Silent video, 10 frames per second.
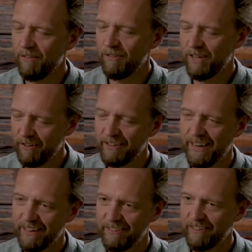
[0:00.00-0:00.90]
and you tell the
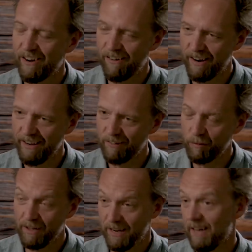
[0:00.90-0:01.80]
actor, all right,
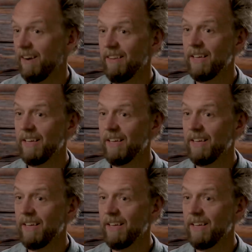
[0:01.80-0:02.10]
we've got it in